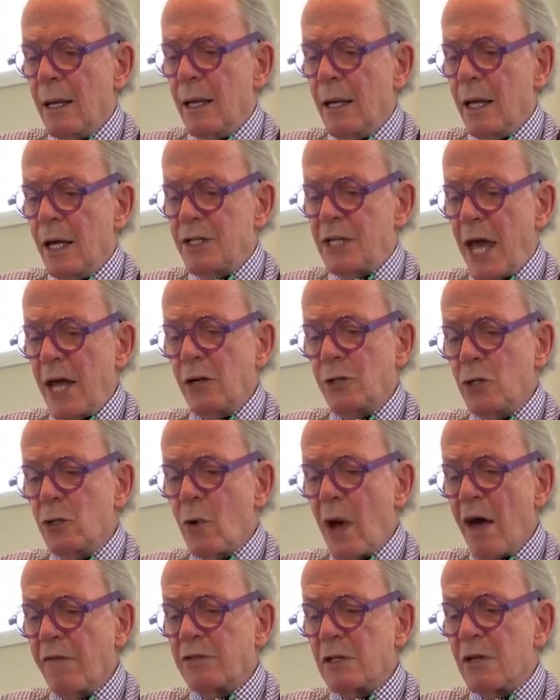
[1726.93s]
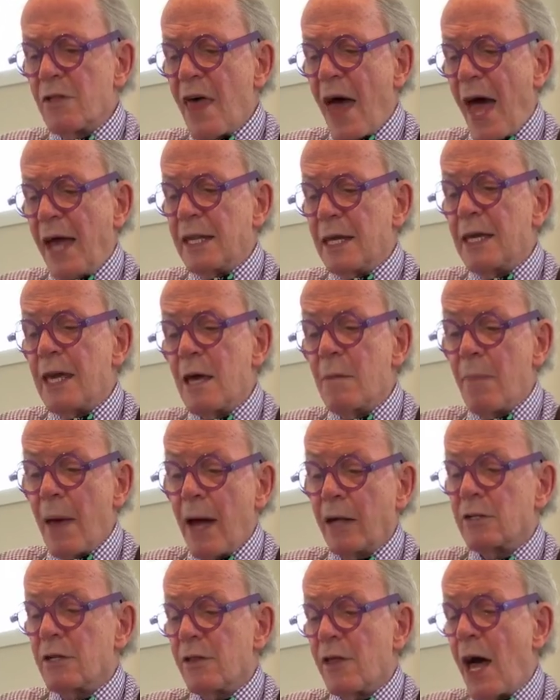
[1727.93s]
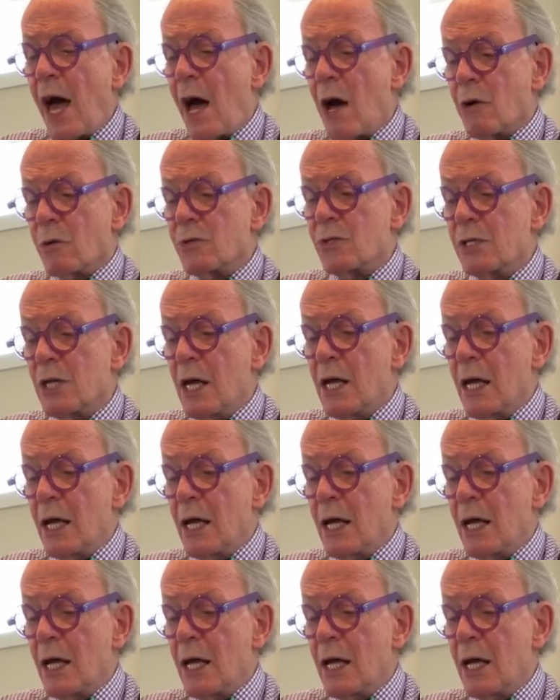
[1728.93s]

A day or two after that, he came back to the house.